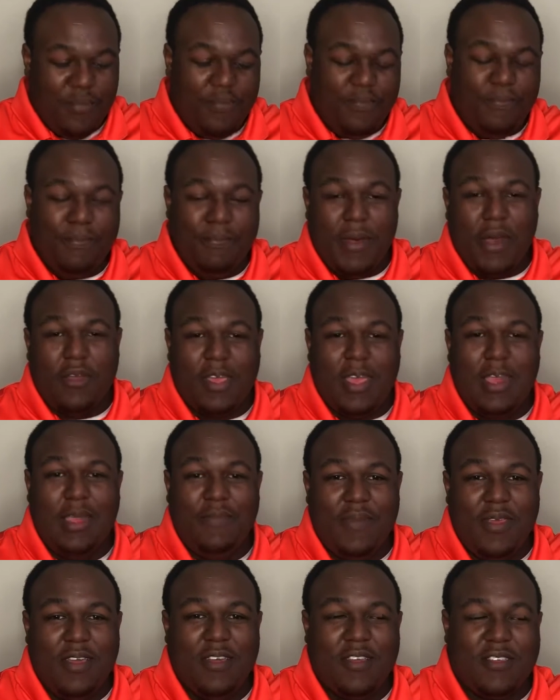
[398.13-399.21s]

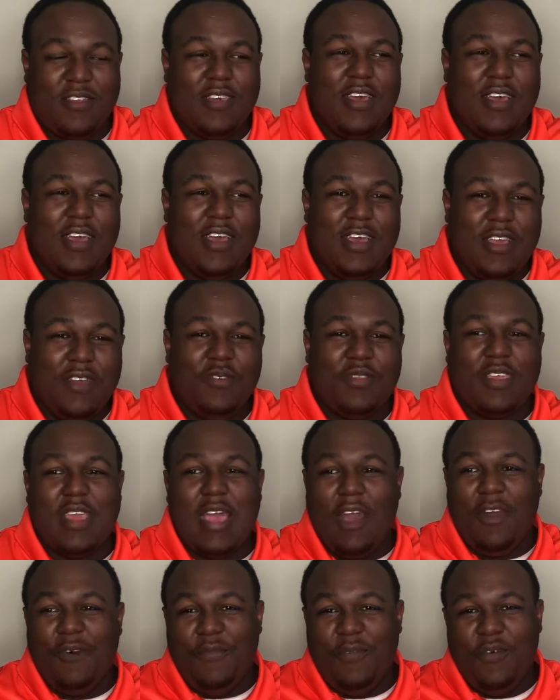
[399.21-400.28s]
Buckham is. He was the
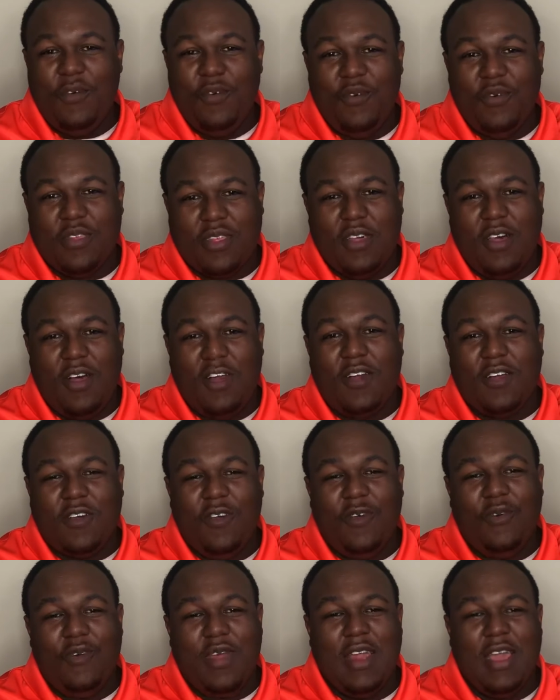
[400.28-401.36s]
guy who was the
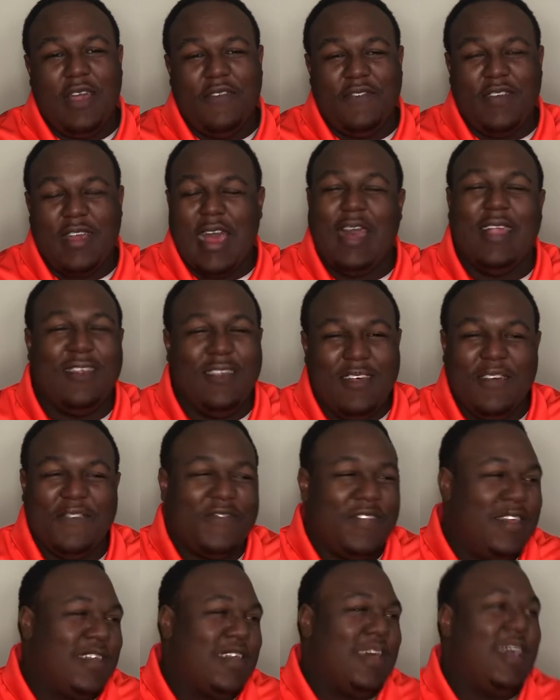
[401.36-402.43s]
uncle, or whatever. I love
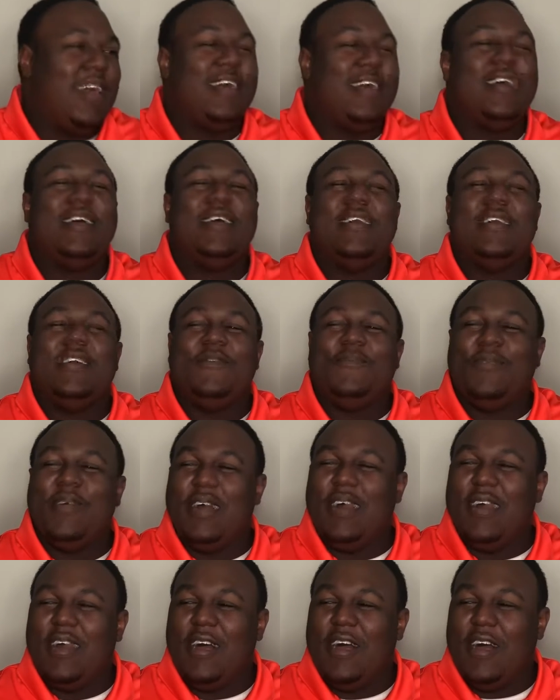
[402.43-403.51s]
that guy,
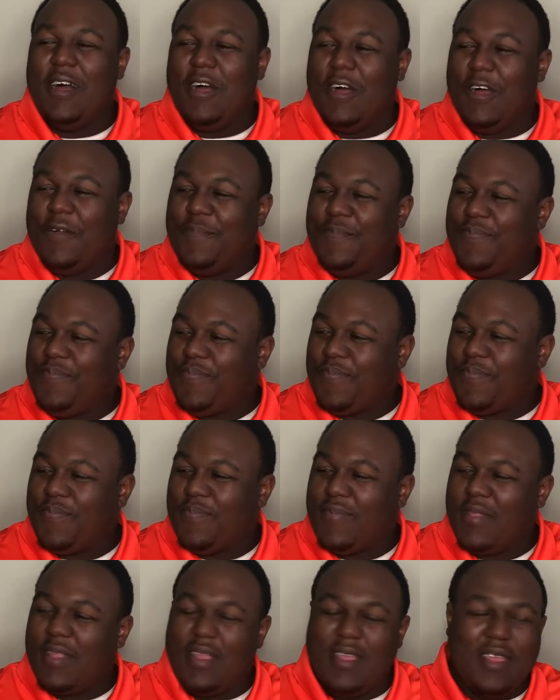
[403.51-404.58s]
but
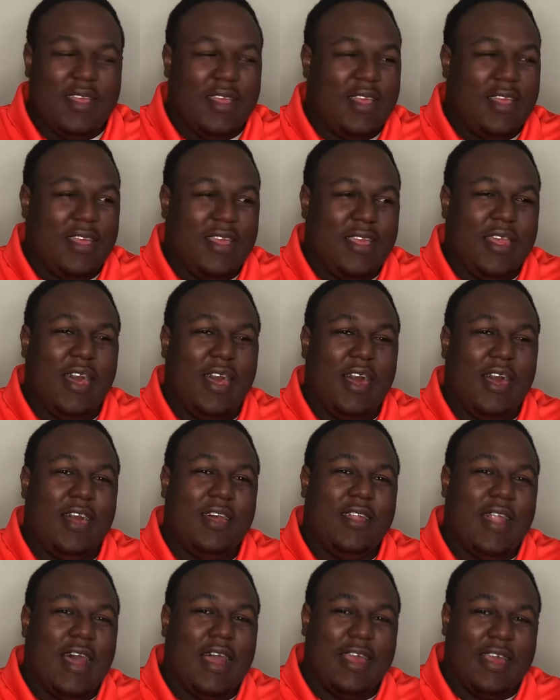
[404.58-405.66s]
yeah,
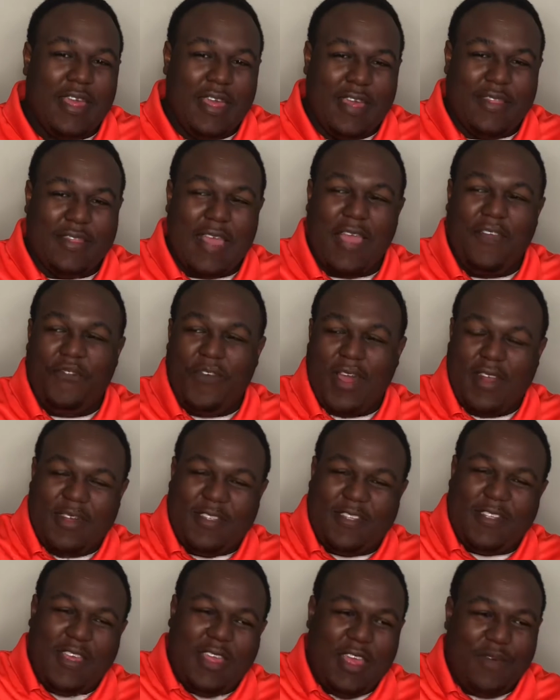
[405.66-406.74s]
like they run
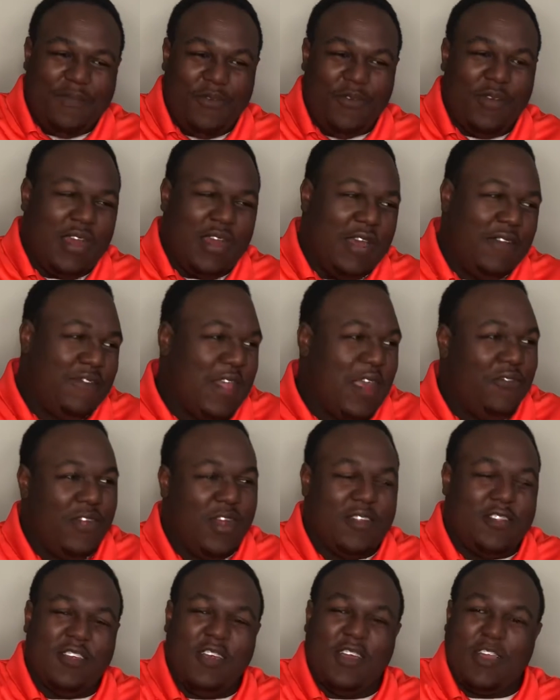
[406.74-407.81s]
into him or whatever. They
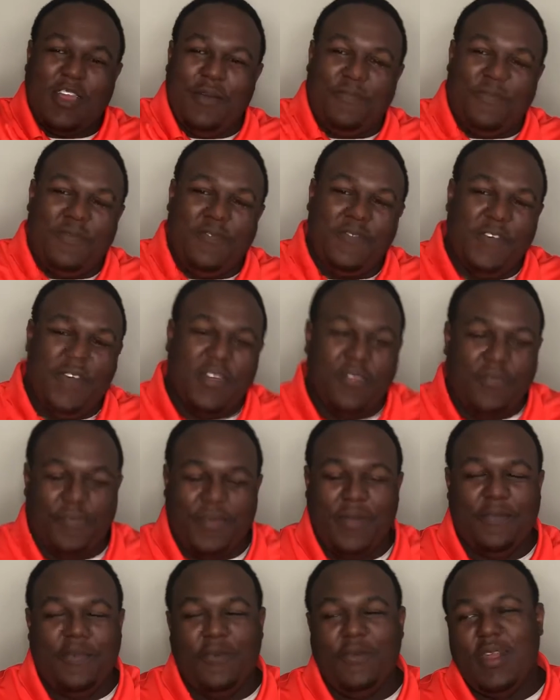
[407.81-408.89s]
run to a couple of other
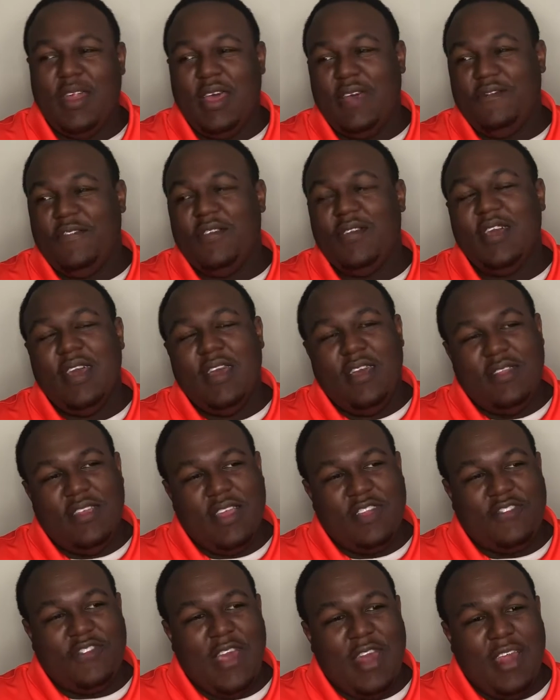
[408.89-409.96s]
people, or whatever. They
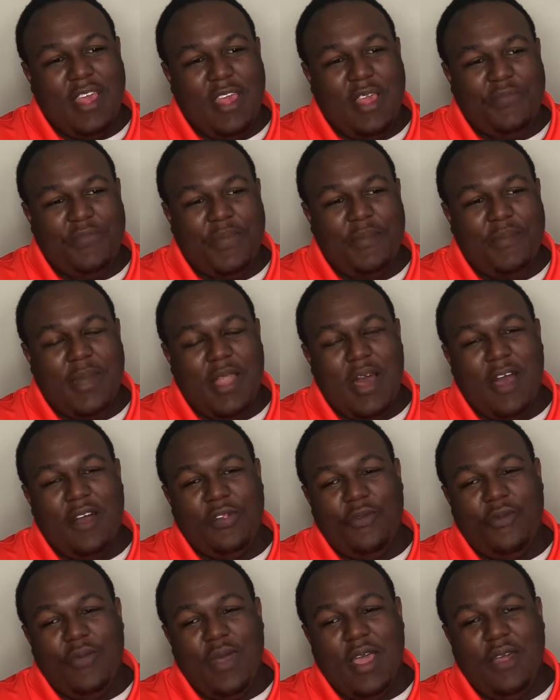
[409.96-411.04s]
try to help them along
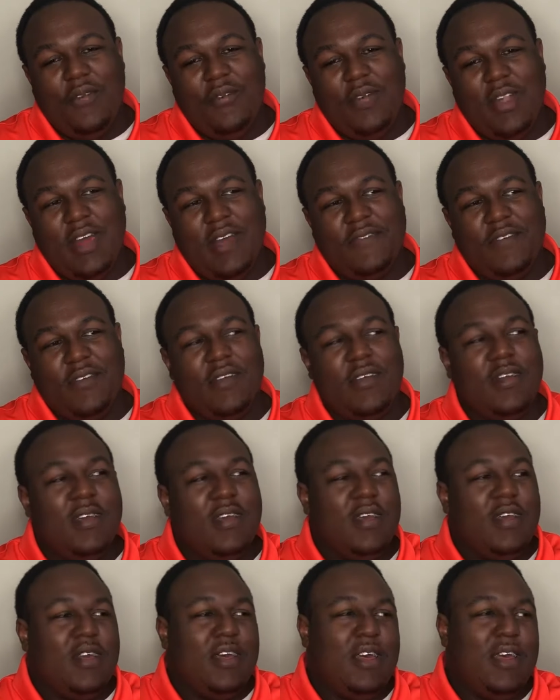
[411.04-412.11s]
the way or whatever.
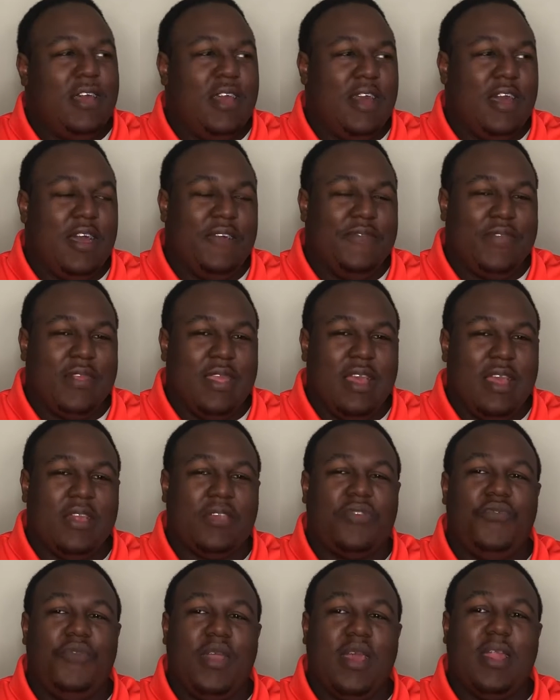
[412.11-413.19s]
And
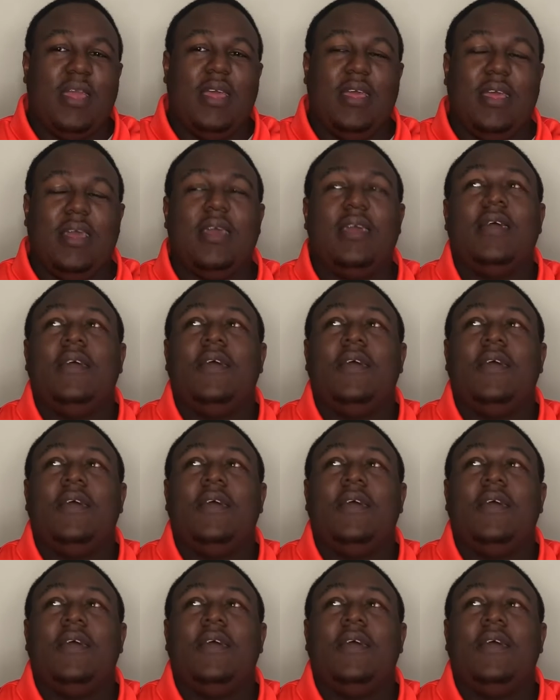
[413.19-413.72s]
it's really